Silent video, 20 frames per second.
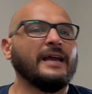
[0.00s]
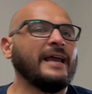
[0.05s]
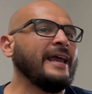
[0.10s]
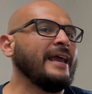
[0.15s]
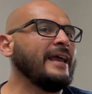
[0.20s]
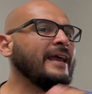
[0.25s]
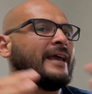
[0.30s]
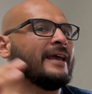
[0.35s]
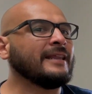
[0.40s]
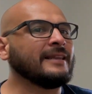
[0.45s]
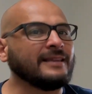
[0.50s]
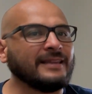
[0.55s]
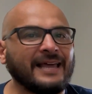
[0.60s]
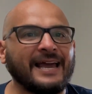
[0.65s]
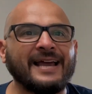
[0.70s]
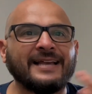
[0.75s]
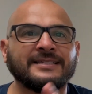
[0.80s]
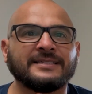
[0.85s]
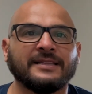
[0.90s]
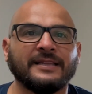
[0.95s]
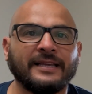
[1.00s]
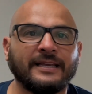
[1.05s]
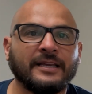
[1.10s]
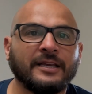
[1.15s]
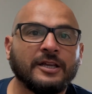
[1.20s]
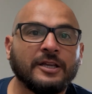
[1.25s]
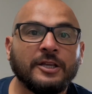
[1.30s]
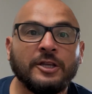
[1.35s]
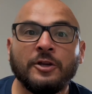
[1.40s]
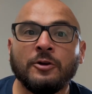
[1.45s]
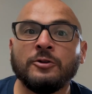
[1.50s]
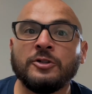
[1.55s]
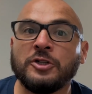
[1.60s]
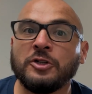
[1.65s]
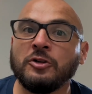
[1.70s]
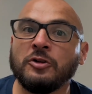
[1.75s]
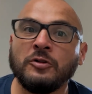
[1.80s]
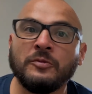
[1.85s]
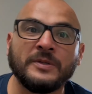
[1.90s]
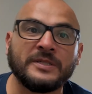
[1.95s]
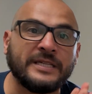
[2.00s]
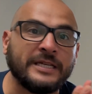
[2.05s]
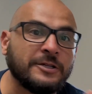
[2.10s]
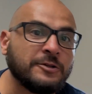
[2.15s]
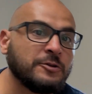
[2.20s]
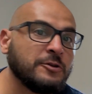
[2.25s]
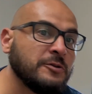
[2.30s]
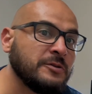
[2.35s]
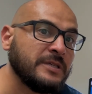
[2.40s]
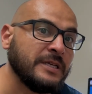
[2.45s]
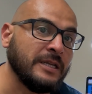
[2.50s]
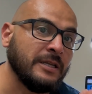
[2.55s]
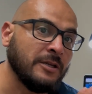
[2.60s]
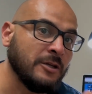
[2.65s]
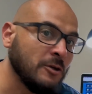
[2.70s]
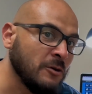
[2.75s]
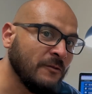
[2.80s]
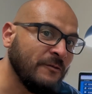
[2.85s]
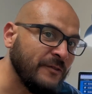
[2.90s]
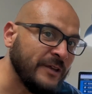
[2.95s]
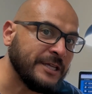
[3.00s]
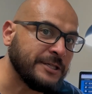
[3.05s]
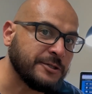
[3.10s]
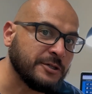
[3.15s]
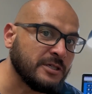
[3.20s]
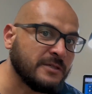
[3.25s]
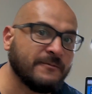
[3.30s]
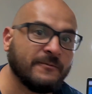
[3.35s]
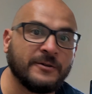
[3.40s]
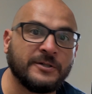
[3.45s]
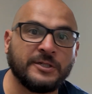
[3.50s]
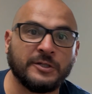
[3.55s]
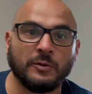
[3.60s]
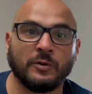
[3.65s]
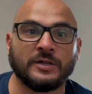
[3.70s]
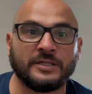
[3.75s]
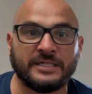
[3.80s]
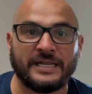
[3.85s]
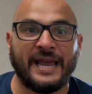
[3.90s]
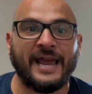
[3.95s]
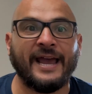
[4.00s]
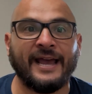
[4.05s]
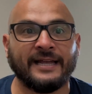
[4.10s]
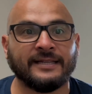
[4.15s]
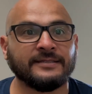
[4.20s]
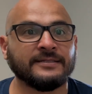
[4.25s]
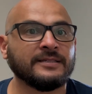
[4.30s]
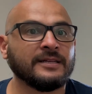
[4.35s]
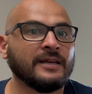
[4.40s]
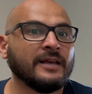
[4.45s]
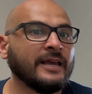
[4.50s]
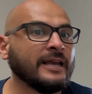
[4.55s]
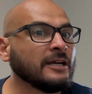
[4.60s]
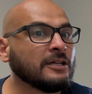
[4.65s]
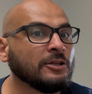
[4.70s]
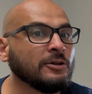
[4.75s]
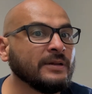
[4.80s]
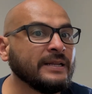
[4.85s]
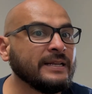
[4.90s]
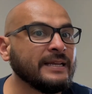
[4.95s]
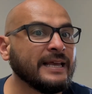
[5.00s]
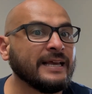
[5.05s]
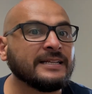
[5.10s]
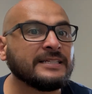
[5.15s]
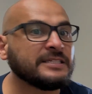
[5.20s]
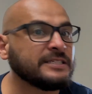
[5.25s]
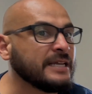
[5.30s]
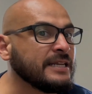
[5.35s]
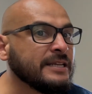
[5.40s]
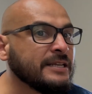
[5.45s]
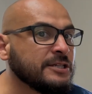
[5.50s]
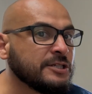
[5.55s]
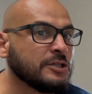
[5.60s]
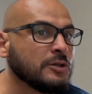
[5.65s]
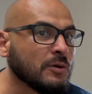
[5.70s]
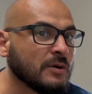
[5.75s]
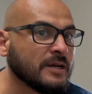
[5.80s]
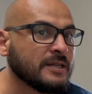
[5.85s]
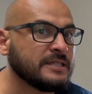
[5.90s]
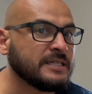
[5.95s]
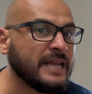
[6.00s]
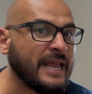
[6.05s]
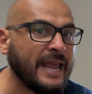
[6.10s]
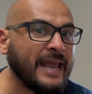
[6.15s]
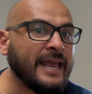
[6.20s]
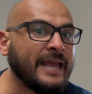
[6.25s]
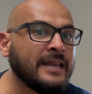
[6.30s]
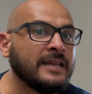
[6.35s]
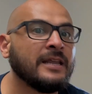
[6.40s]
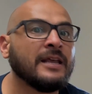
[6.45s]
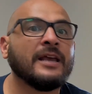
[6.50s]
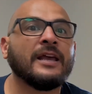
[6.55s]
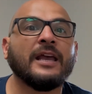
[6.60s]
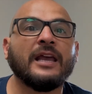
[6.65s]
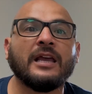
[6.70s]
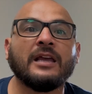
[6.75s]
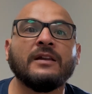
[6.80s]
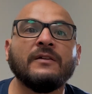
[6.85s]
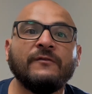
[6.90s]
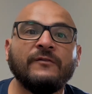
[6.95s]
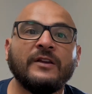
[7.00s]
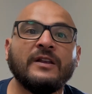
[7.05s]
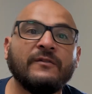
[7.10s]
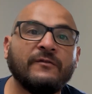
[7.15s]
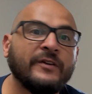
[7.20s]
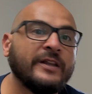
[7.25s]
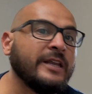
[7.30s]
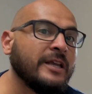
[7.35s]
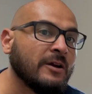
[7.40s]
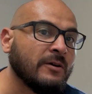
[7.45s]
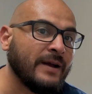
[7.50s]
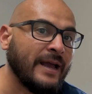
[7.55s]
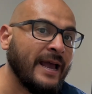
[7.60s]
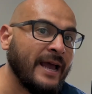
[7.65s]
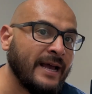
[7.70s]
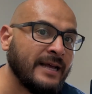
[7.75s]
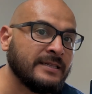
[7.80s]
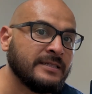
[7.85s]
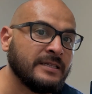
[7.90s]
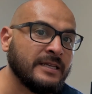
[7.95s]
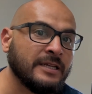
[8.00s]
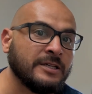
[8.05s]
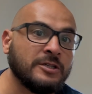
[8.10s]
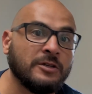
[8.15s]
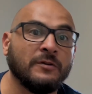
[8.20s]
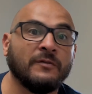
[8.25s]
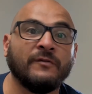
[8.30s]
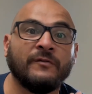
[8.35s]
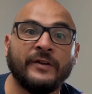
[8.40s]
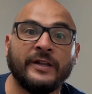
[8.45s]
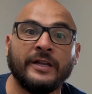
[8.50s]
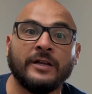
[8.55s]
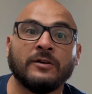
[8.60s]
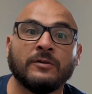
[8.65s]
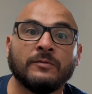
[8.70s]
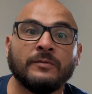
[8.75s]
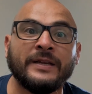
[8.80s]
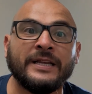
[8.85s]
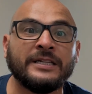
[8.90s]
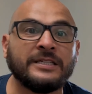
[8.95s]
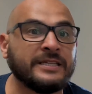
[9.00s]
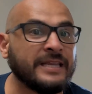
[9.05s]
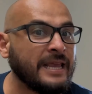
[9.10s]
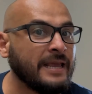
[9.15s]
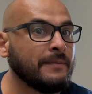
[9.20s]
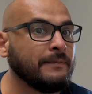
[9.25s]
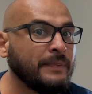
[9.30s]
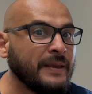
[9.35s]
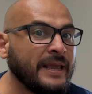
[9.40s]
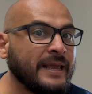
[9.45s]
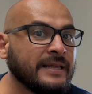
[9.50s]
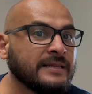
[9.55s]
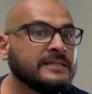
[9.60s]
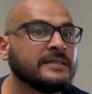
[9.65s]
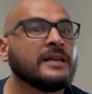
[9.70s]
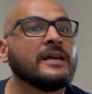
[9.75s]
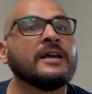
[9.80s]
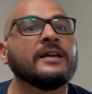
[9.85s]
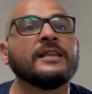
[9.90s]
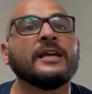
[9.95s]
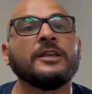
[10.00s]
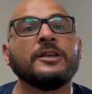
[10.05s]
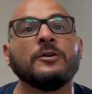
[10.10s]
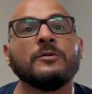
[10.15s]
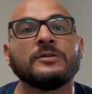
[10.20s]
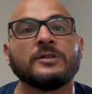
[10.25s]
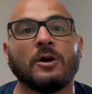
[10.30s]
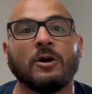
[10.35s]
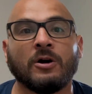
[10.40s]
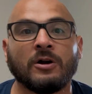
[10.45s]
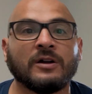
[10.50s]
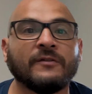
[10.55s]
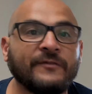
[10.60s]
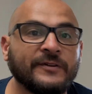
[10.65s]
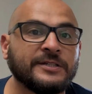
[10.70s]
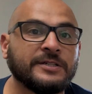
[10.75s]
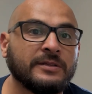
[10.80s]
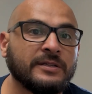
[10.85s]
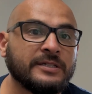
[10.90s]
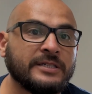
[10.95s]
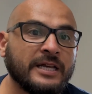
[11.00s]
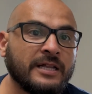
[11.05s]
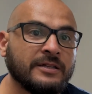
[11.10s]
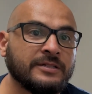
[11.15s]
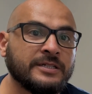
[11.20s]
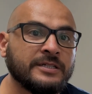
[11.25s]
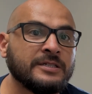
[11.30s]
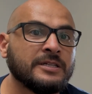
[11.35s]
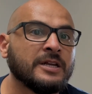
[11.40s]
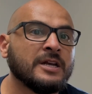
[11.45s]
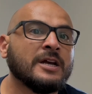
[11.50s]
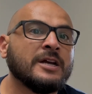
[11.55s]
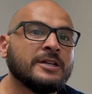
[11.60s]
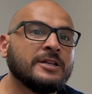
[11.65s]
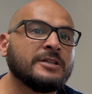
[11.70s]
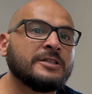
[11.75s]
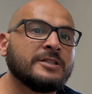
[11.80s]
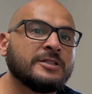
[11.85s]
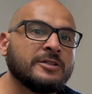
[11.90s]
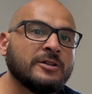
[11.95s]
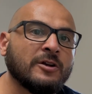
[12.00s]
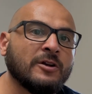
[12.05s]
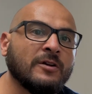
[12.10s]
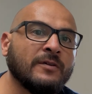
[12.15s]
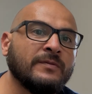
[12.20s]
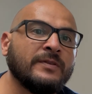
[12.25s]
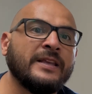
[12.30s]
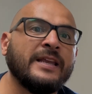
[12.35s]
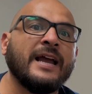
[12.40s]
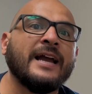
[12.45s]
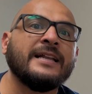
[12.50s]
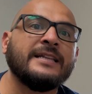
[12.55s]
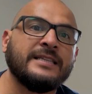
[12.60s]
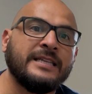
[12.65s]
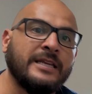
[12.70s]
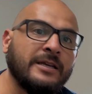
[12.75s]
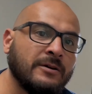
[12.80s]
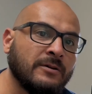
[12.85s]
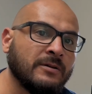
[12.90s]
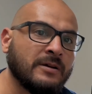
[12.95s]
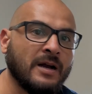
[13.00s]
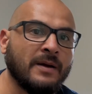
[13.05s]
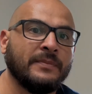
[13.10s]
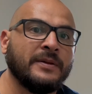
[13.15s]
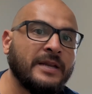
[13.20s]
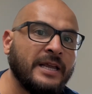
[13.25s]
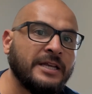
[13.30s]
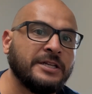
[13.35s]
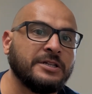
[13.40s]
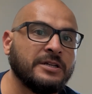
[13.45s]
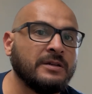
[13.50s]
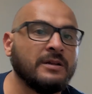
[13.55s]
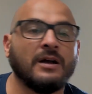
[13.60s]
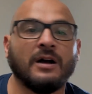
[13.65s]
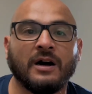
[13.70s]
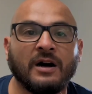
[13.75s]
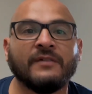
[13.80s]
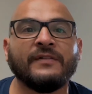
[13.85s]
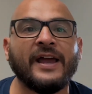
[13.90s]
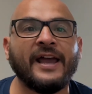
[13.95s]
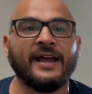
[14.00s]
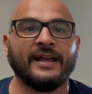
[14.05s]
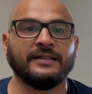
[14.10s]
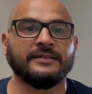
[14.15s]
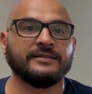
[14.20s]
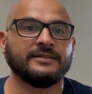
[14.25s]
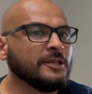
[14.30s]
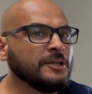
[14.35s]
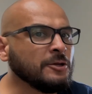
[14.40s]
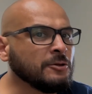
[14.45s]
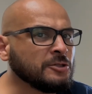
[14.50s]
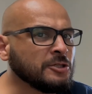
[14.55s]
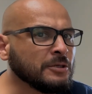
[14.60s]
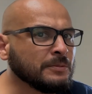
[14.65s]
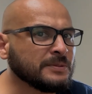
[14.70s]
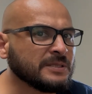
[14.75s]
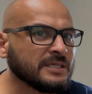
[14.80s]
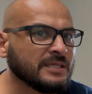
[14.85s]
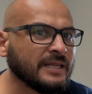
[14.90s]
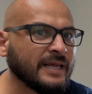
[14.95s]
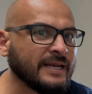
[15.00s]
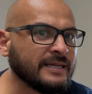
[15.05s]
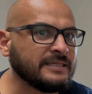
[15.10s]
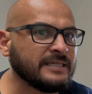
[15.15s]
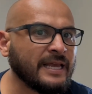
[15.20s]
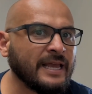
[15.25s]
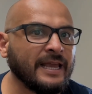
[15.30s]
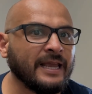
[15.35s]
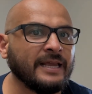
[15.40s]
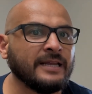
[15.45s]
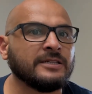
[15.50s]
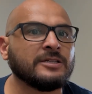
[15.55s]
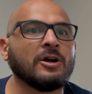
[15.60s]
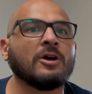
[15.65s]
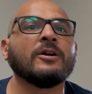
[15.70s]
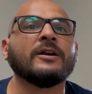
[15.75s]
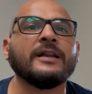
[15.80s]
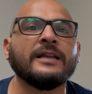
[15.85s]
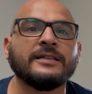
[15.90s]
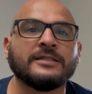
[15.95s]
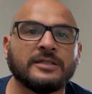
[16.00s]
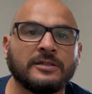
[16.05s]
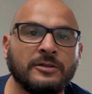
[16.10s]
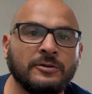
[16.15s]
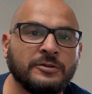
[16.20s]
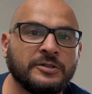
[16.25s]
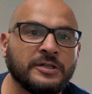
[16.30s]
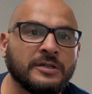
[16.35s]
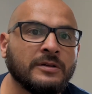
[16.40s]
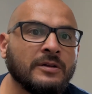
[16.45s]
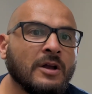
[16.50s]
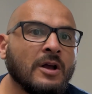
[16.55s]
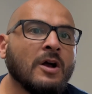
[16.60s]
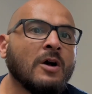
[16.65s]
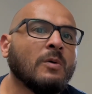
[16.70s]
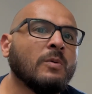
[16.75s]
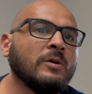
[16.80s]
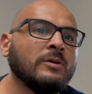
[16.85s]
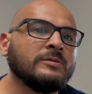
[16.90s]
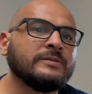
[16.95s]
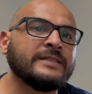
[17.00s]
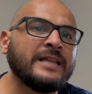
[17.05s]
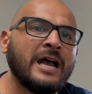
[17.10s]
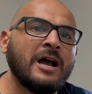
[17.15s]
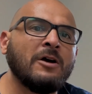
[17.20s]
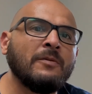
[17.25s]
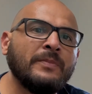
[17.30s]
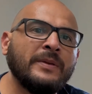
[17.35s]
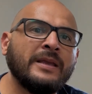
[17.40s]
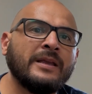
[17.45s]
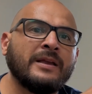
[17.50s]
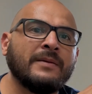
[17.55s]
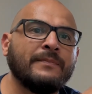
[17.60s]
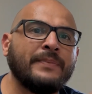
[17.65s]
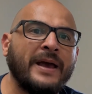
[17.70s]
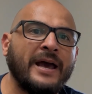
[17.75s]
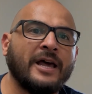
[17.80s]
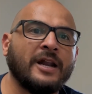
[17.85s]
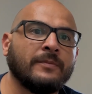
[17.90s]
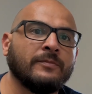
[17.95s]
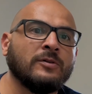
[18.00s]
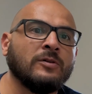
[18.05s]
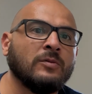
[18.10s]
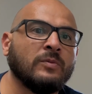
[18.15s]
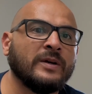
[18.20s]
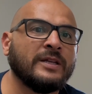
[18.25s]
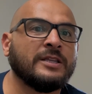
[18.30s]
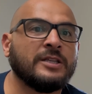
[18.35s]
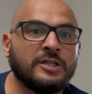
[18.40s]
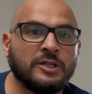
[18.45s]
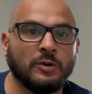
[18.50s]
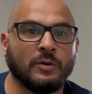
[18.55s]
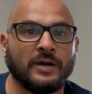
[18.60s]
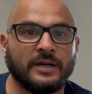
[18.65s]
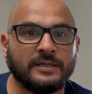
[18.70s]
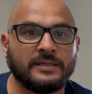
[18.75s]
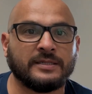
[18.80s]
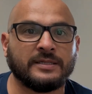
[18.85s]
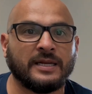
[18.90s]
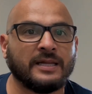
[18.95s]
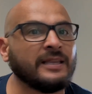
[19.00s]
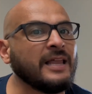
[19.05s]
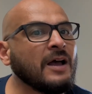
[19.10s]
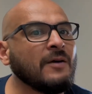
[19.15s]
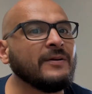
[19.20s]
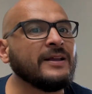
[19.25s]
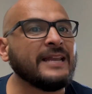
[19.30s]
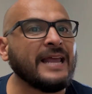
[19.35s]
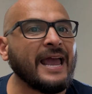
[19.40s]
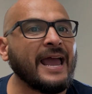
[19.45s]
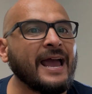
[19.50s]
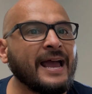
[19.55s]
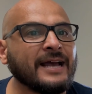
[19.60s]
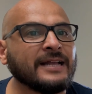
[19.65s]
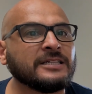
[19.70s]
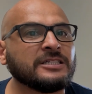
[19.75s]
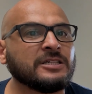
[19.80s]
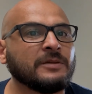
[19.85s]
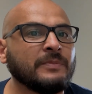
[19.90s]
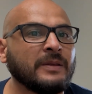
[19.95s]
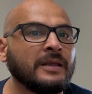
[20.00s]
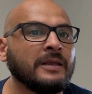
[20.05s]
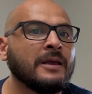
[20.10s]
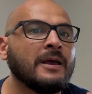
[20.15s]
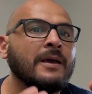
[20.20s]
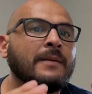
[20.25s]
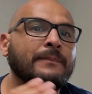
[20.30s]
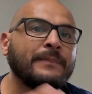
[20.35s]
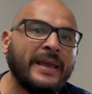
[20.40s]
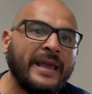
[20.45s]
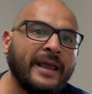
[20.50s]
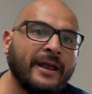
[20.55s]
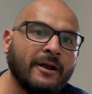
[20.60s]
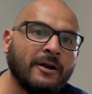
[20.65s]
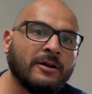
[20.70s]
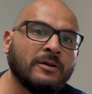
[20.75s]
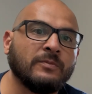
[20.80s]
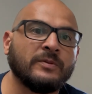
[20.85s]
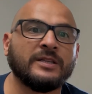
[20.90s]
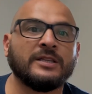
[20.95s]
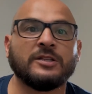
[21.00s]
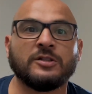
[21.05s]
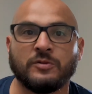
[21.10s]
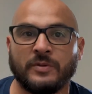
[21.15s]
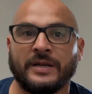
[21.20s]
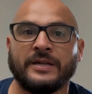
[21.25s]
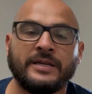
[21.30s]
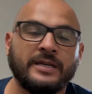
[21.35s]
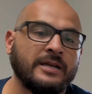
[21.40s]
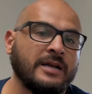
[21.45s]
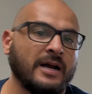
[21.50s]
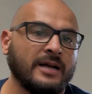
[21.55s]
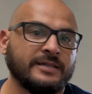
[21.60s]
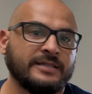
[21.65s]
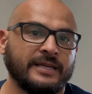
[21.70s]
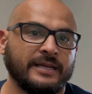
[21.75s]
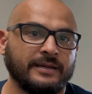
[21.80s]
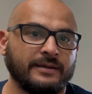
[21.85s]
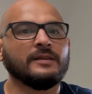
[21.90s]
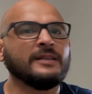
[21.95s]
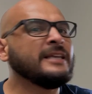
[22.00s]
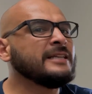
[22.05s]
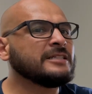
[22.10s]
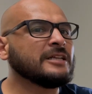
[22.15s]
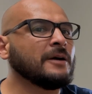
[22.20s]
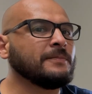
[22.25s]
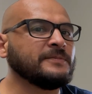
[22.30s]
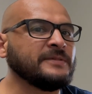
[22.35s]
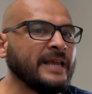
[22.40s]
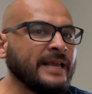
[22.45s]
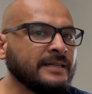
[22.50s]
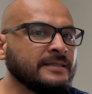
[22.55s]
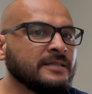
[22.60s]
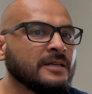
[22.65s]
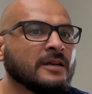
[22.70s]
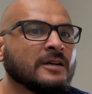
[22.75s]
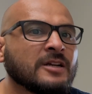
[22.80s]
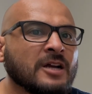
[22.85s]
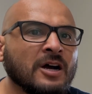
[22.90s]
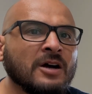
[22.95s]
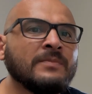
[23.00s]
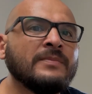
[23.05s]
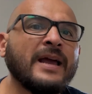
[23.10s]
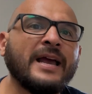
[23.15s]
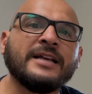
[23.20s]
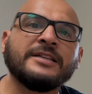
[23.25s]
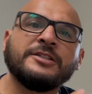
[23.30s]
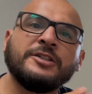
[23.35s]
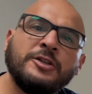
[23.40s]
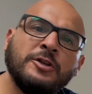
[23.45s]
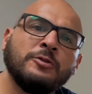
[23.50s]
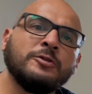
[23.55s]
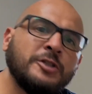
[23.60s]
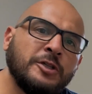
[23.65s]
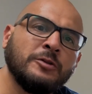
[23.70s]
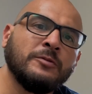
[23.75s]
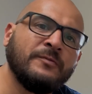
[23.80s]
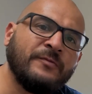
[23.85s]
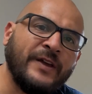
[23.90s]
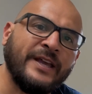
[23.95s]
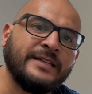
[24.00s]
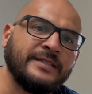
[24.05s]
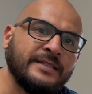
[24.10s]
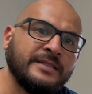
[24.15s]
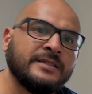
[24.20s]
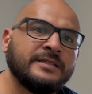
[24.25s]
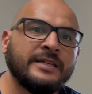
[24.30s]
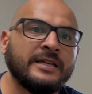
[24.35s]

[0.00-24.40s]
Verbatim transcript: And lastly, YouTube is introducing new features for Shorts ads, including extending Shorts and in-feed video ads into video reach campaigns that use artificial intelligence to serve the ideal combination of ads. YouTube Select, a targeting solution, will now be compatible with Shorts, allowing ads to be paired with trending content. These updates come as YouTube faces